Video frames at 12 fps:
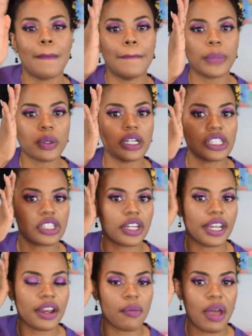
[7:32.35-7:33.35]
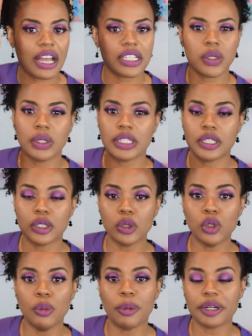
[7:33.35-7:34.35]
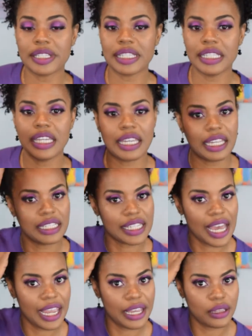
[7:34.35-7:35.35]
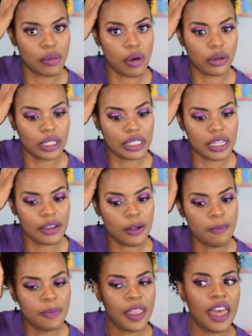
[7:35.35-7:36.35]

brush your hair back so it's super sleek and tight in the ponytail,